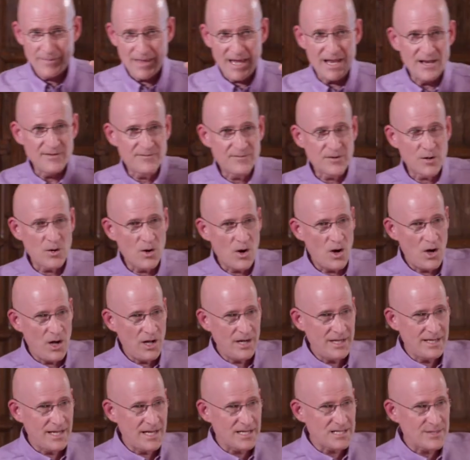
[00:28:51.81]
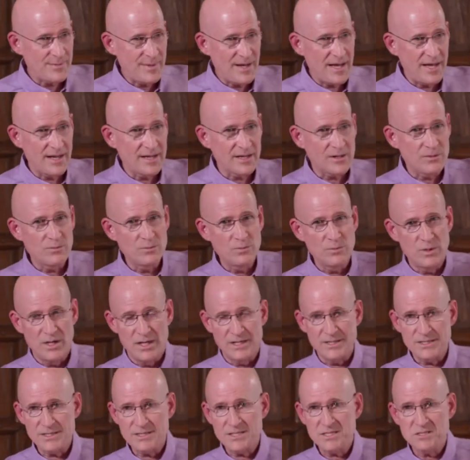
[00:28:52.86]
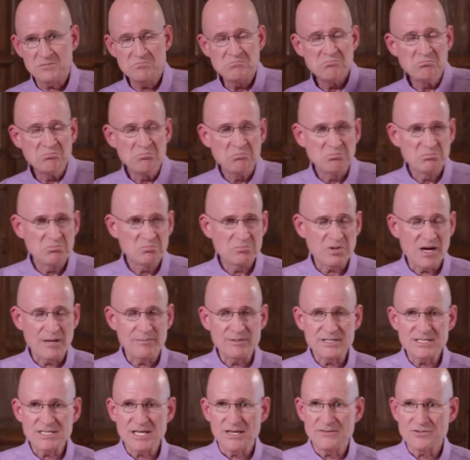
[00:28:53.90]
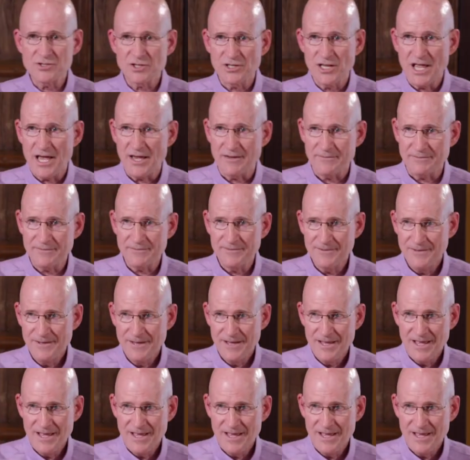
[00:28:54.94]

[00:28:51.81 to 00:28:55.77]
And if you're on an antibiotic once, probably saves your life.